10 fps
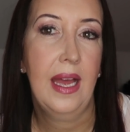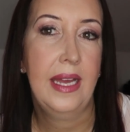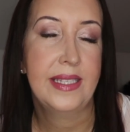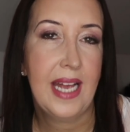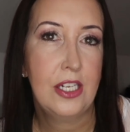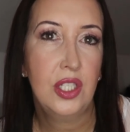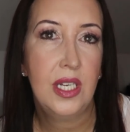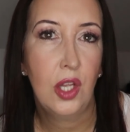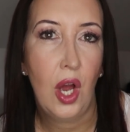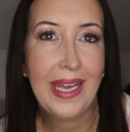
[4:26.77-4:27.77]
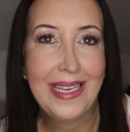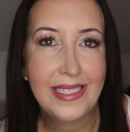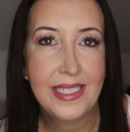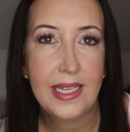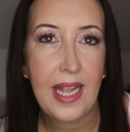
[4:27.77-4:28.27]
it's actually a lot
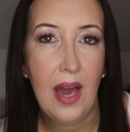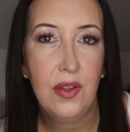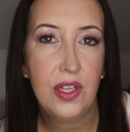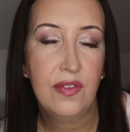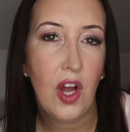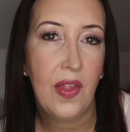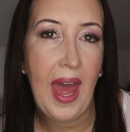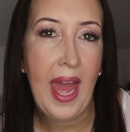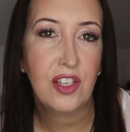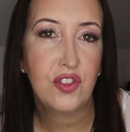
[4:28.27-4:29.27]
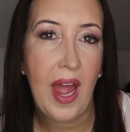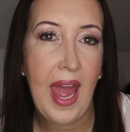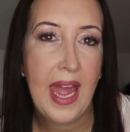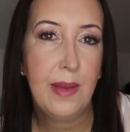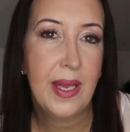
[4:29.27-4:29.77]
easier now that you've got that extra
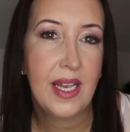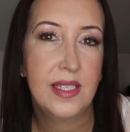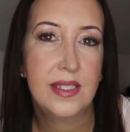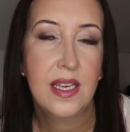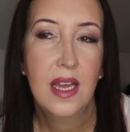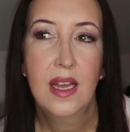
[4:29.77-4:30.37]
A because